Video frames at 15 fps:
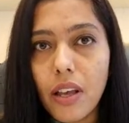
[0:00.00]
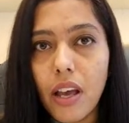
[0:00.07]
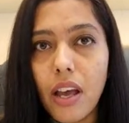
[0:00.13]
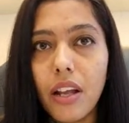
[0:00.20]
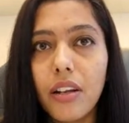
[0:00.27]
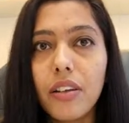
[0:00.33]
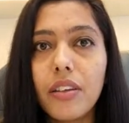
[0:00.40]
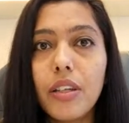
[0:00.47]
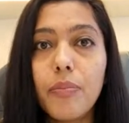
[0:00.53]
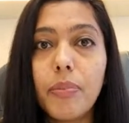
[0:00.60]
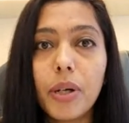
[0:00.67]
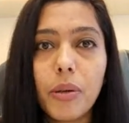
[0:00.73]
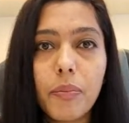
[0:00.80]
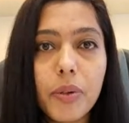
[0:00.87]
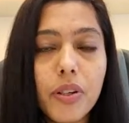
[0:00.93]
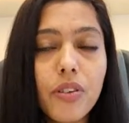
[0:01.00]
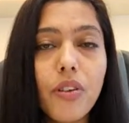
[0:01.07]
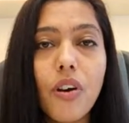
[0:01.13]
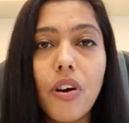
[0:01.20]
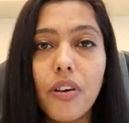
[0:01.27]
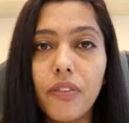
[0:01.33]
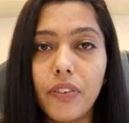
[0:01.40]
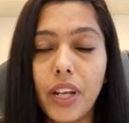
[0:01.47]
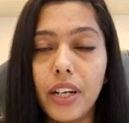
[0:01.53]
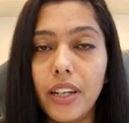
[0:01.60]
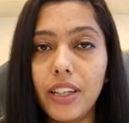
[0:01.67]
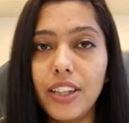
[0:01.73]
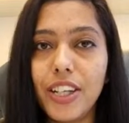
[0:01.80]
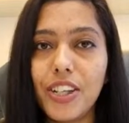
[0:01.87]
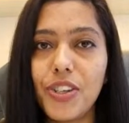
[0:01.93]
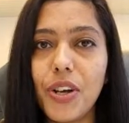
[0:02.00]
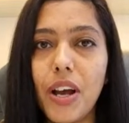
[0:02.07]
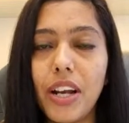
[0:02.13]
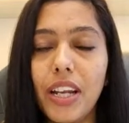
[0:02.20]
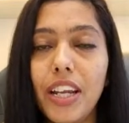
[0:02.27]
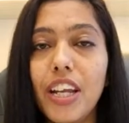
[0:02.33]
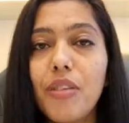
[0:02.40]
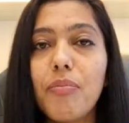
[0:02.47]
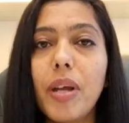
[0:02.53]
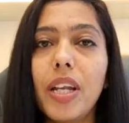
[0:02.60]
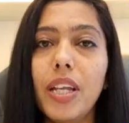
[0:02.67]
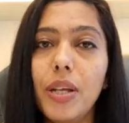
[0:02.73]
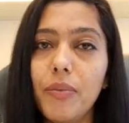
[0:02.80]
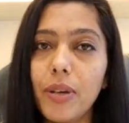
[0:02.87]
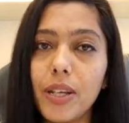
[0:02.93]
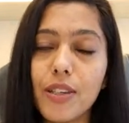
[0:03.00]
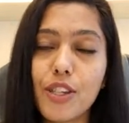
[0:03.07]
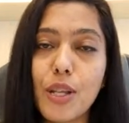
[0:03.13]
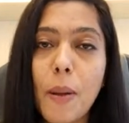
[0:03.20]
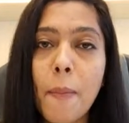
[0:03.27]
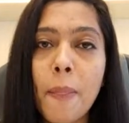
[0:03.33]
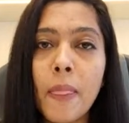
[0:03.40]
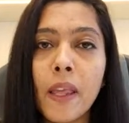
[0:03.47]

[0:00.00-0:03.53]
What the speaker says: and the purpose of getting the ijari in many ways.